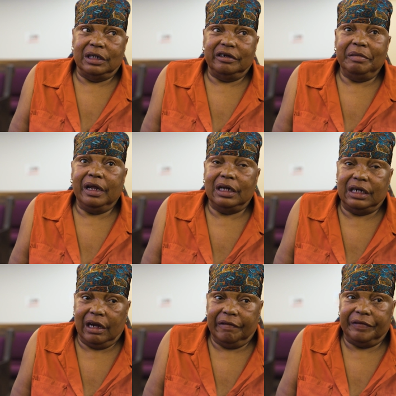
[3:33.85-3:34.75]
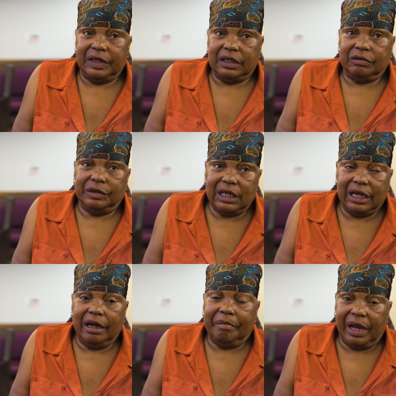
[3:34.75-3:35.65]
Let's make a difference.
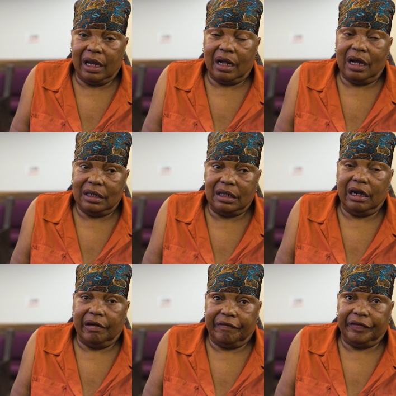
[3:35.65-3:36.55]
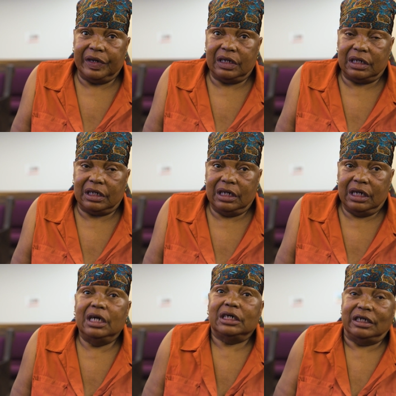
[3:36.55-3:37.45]
Really make a difference.
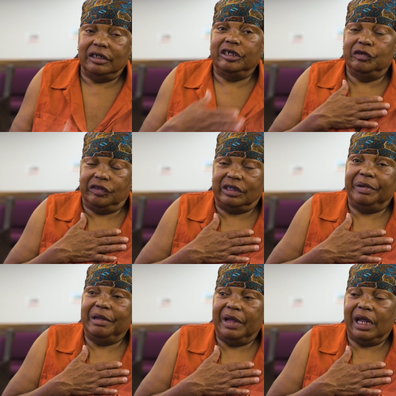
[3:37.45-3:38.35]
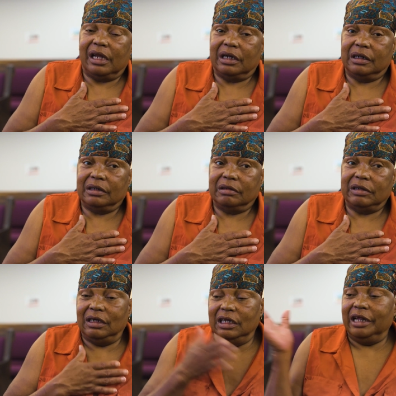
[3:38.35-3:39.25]
Because it used to be me.
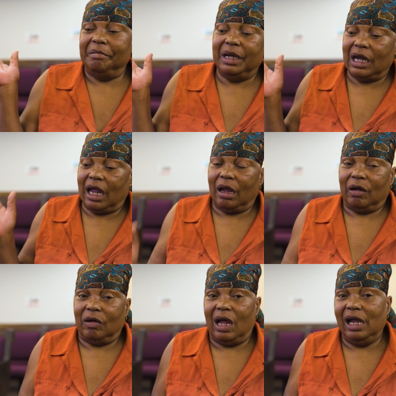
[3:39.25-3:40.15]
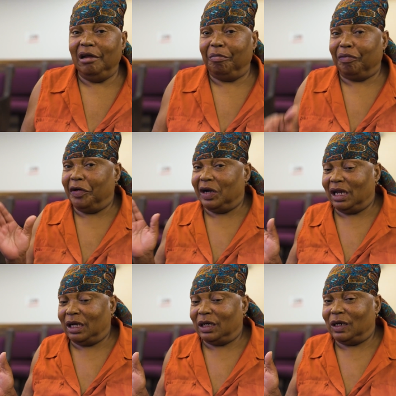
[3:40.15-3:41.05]
And look at me now. I ain't pretty,
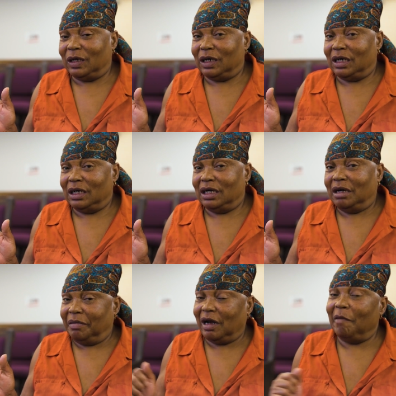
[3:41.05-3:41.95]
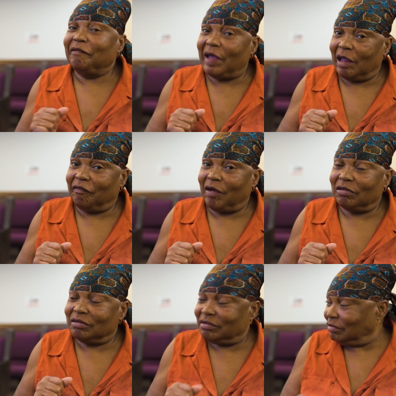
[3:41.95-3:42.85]
but I'm faithful.
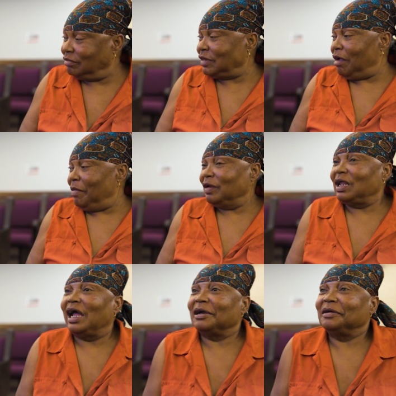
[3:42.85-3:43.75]
How about that?